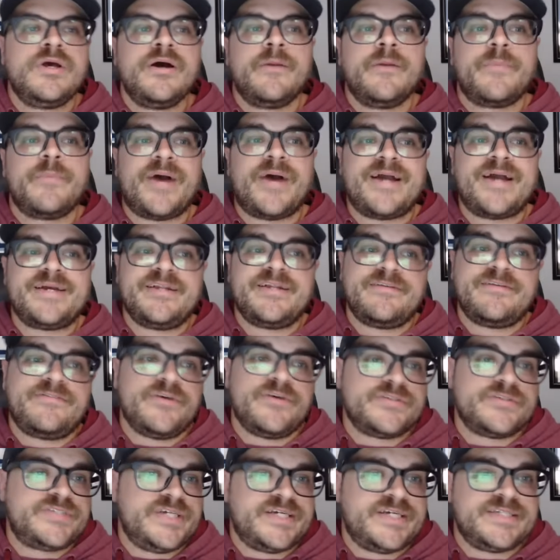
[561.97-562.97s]
Buying
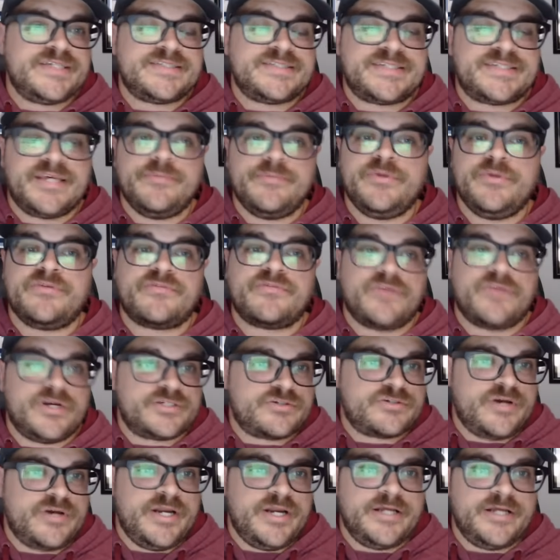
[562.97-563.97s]
NFL tickets can be
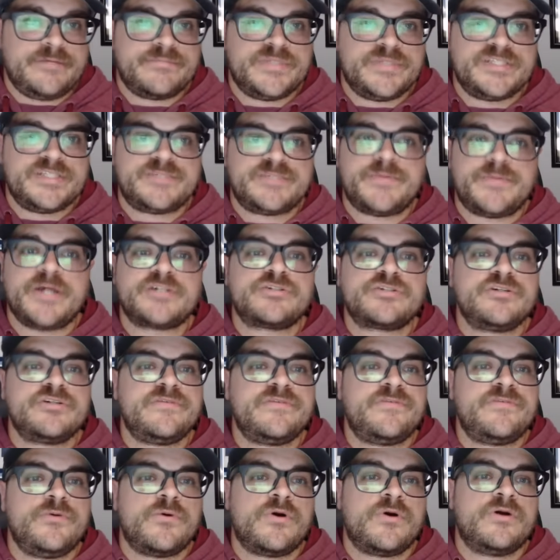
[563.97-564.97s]
frustrating, especially
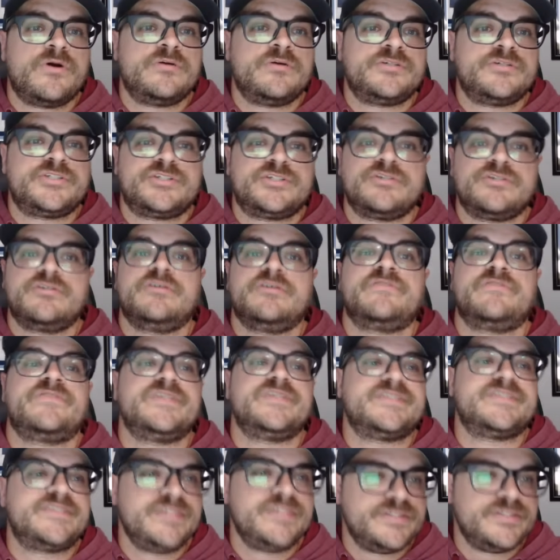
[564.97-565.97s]
if you aren't sure if
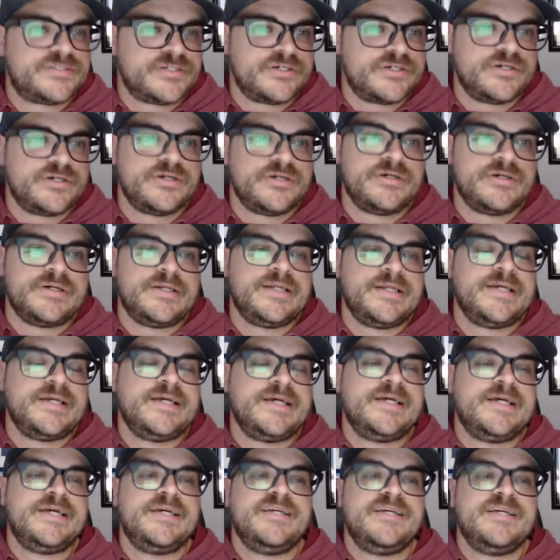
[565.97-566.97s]
the seats are good,
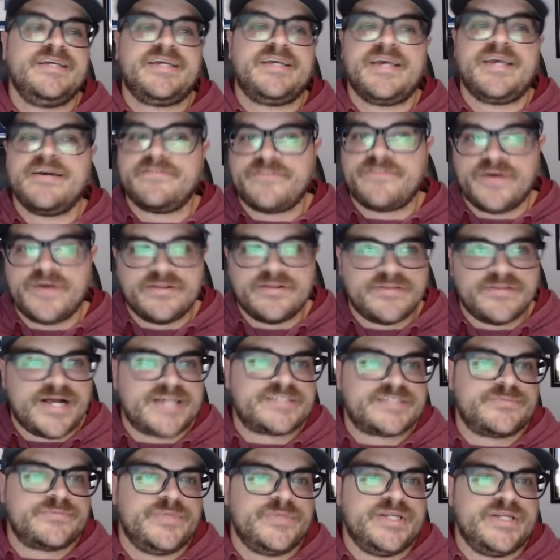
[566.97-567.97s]
you can't find
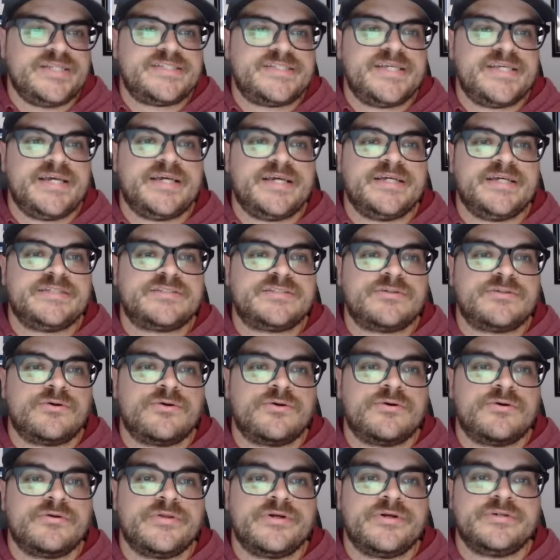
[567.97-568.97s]
last-minute tickets,
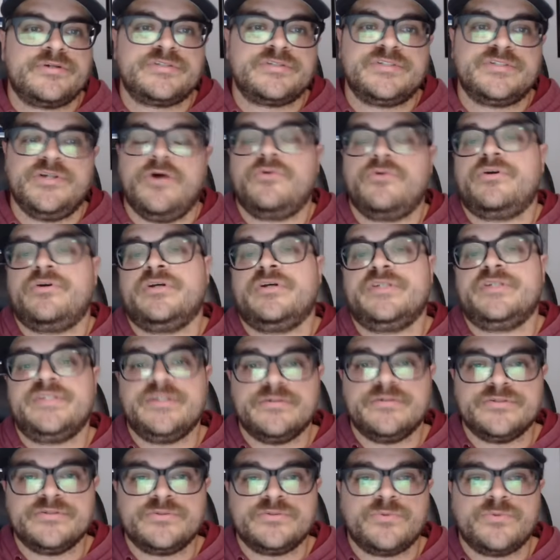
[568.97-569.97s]
or there's no good
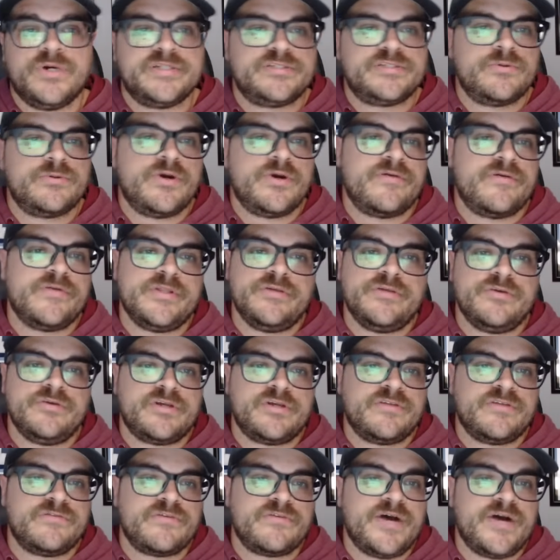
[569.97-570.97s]
deals whatsoever that you
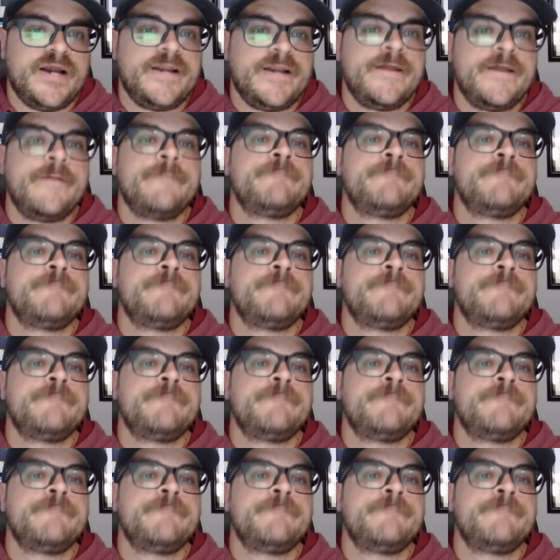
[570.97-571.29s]
can find.